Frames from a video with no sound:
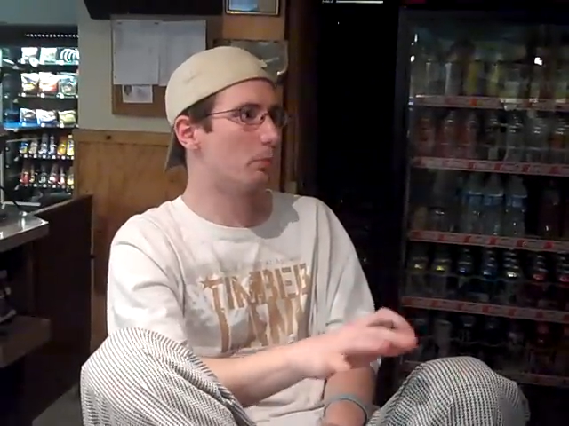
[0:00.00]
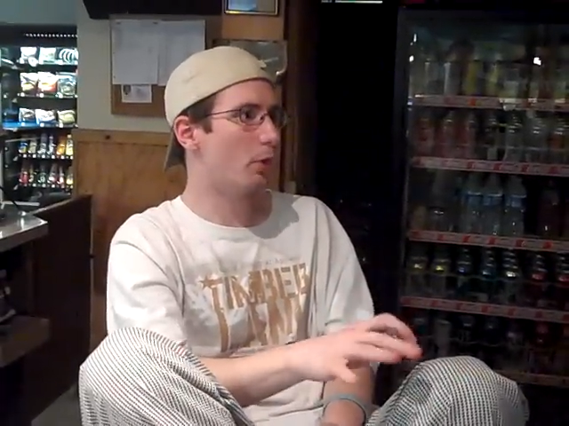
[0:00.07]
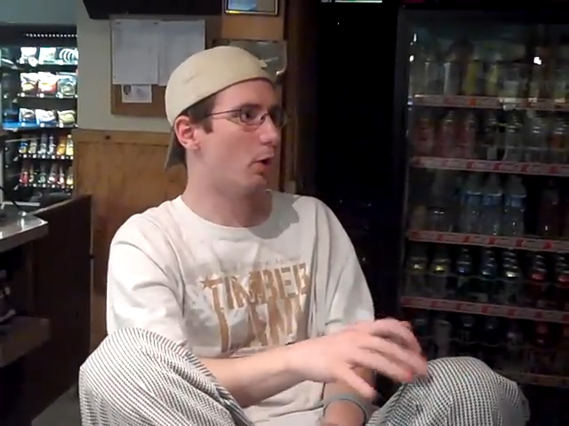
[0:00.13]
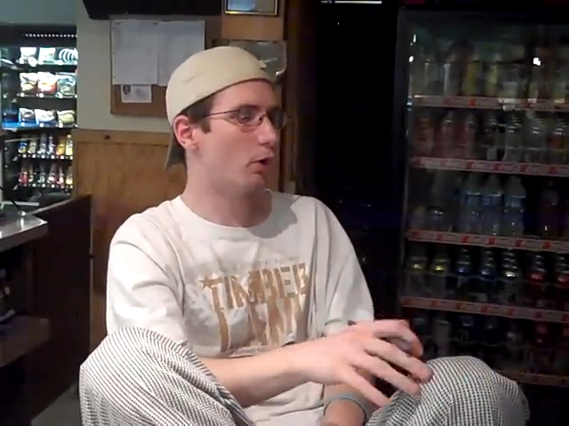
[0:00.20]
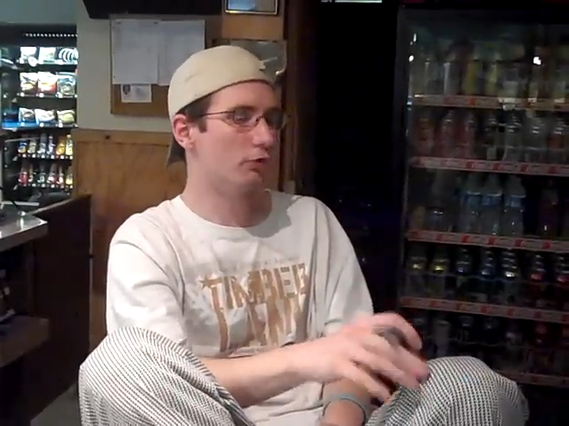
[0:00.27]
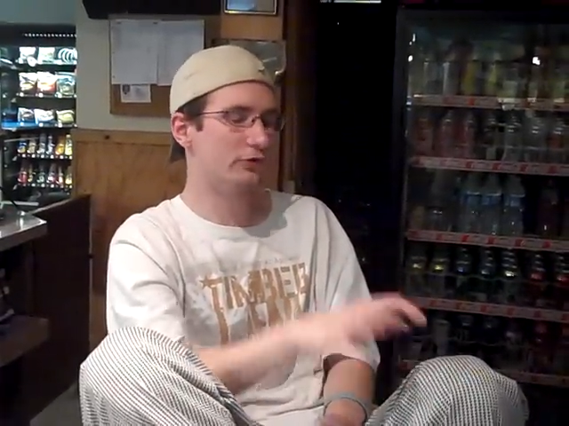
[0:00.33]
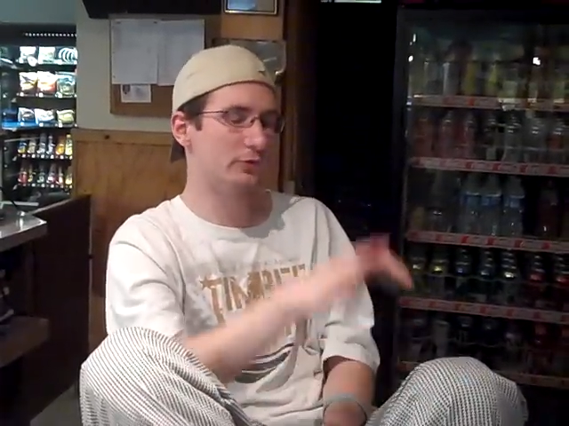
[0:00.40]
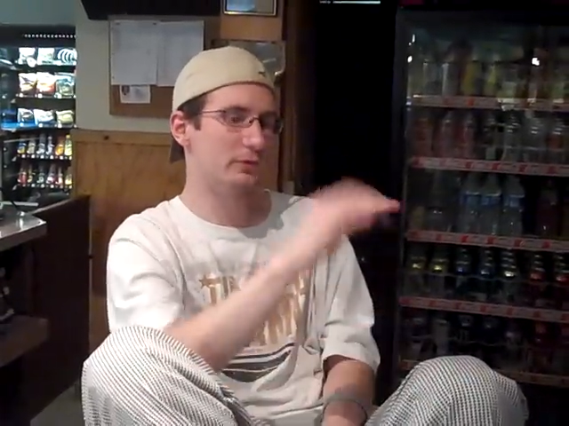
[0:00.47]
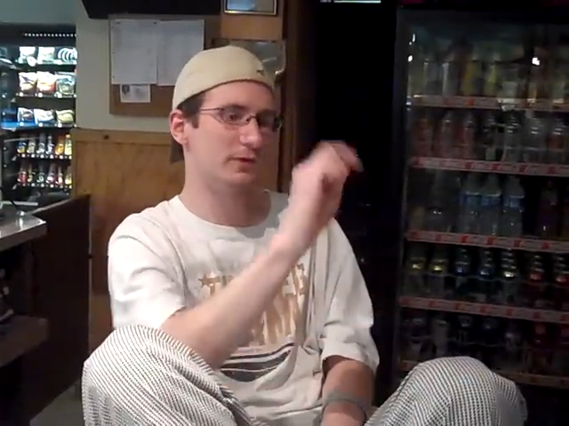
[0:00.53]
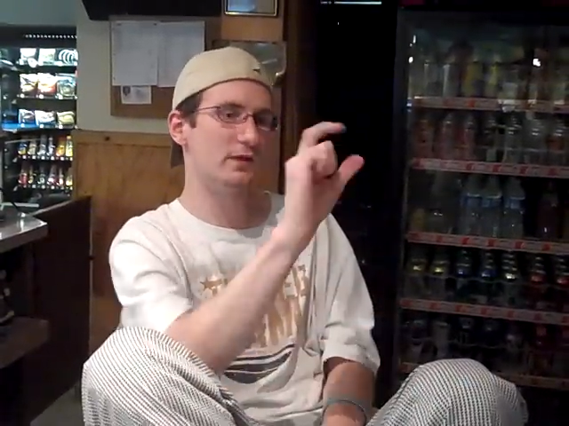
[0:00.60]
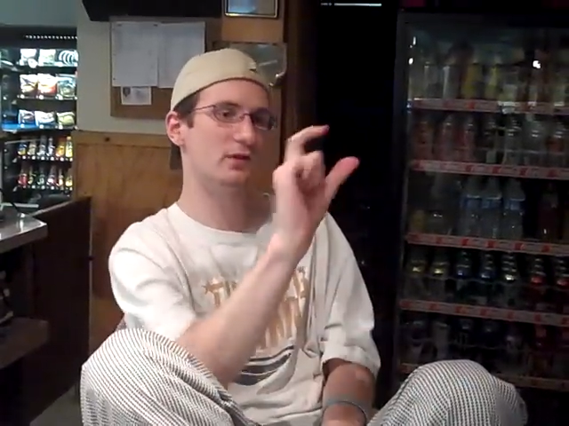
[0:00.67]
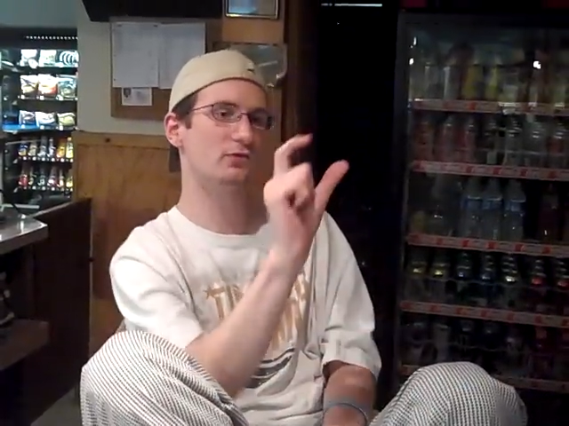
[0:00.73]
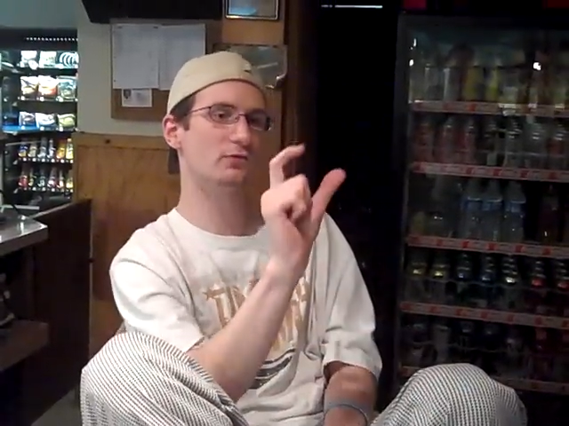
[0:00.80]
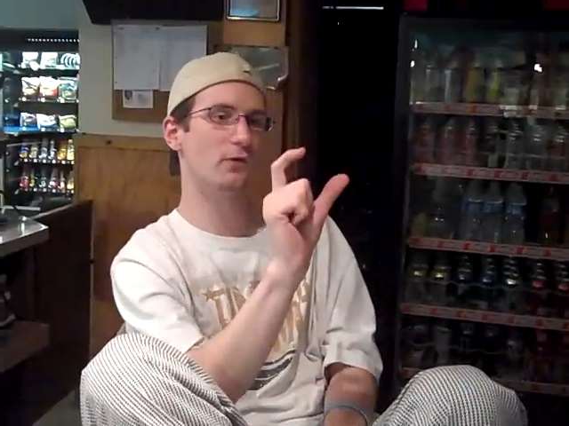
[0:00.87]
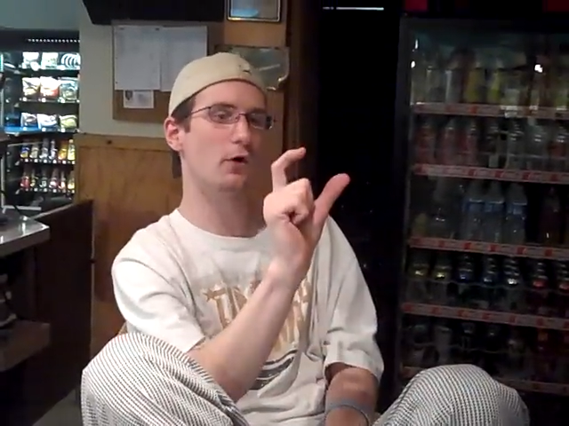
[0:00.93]
balls that'd be
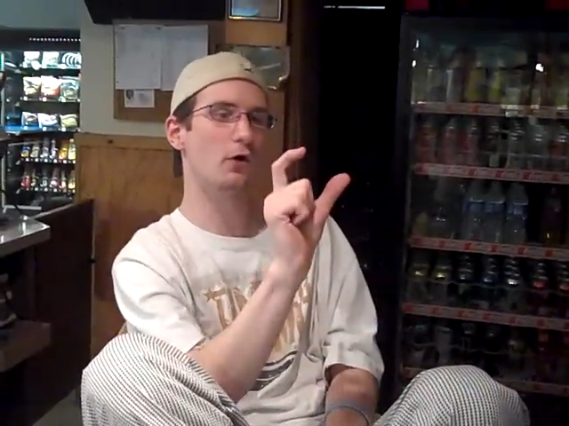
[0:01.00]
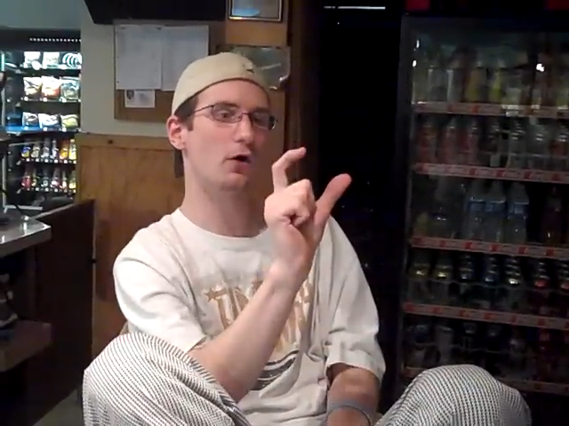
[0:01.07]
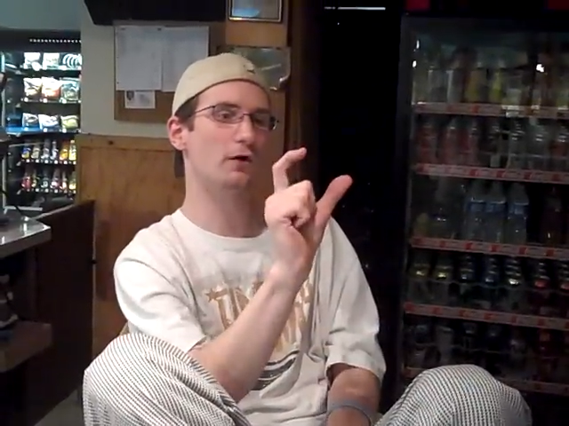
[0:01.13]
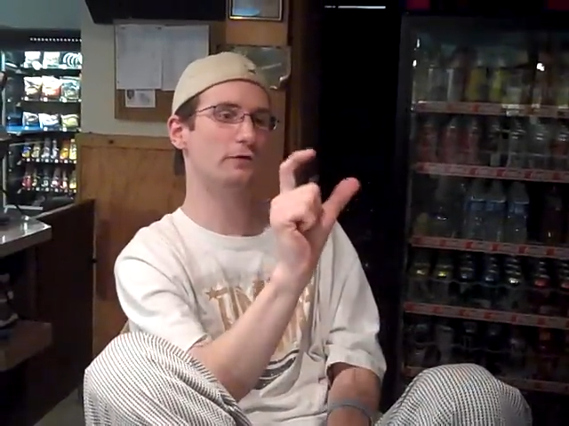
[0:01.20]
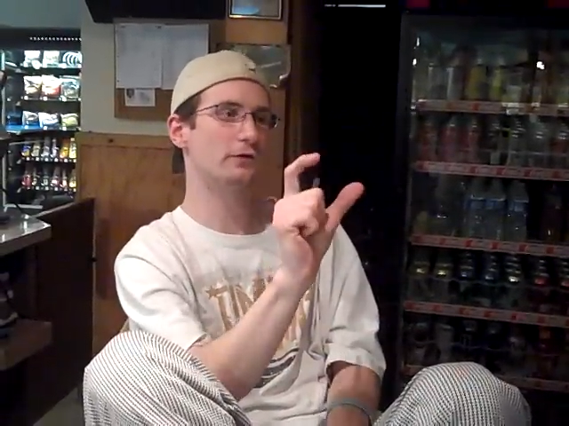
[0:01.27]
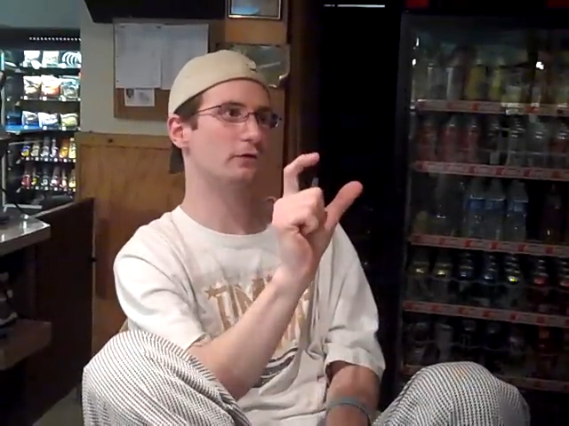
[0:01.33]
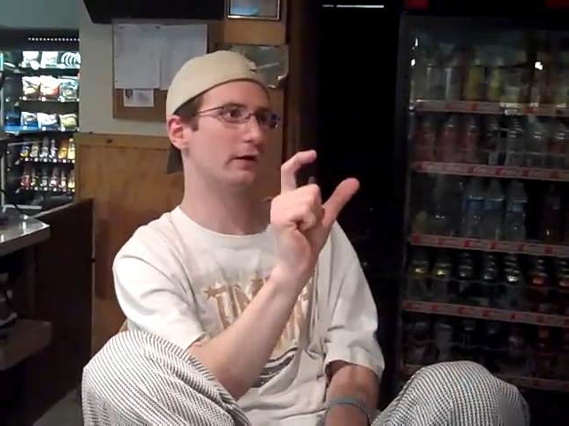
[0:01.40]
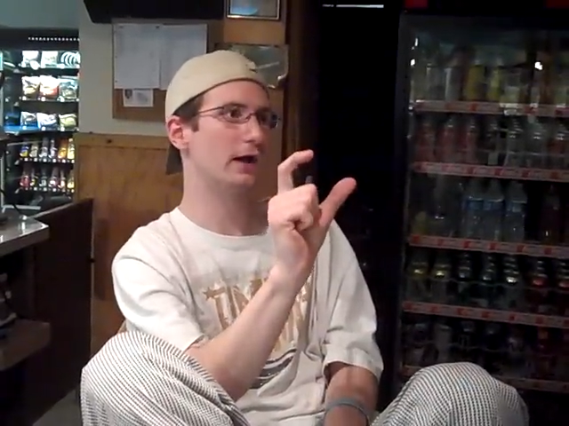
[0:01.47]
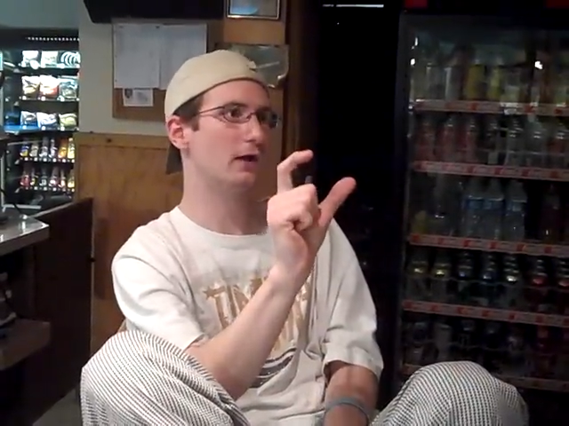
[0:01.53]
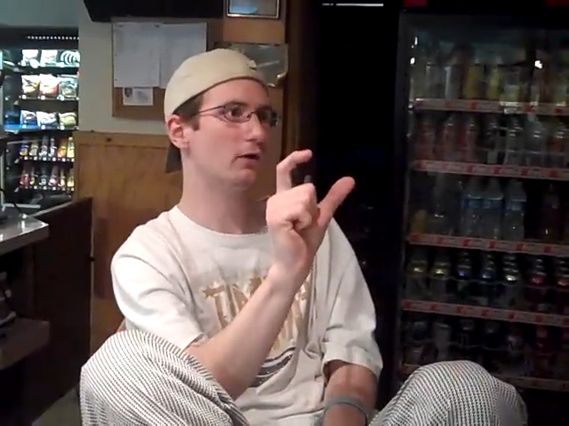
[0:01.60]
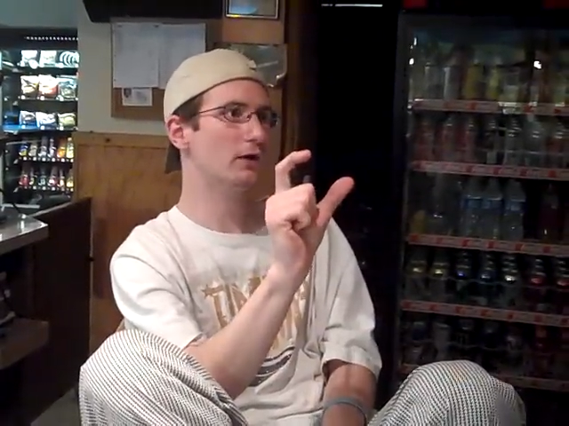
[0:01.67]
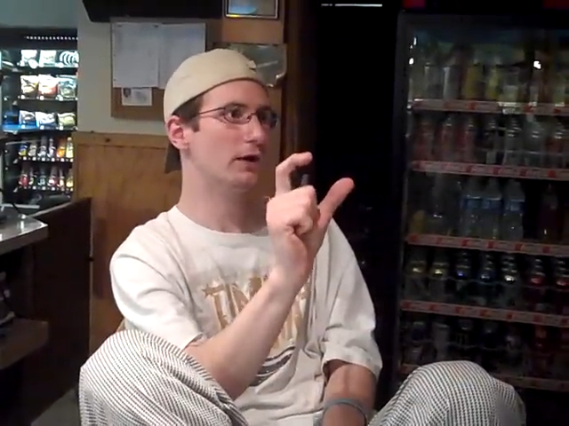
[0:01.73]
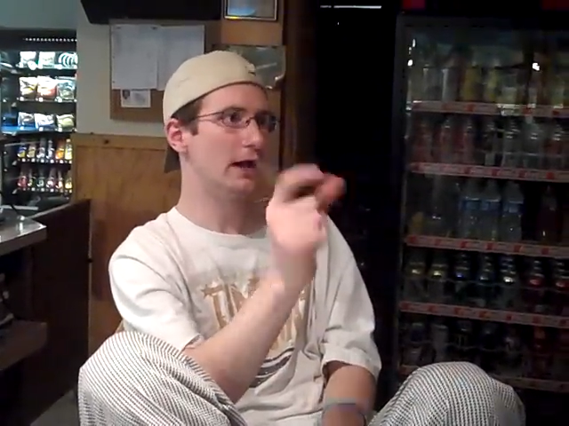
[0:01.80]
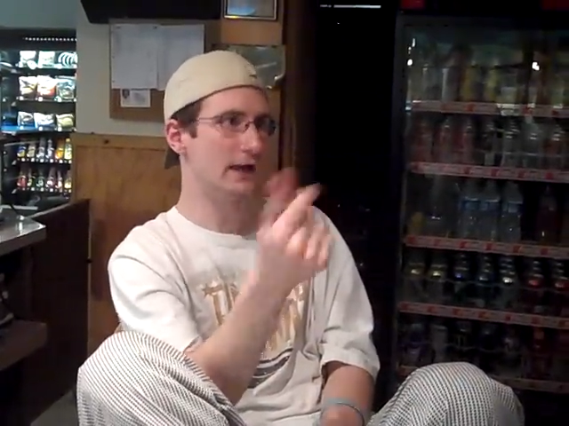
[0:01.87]
this far off the rail,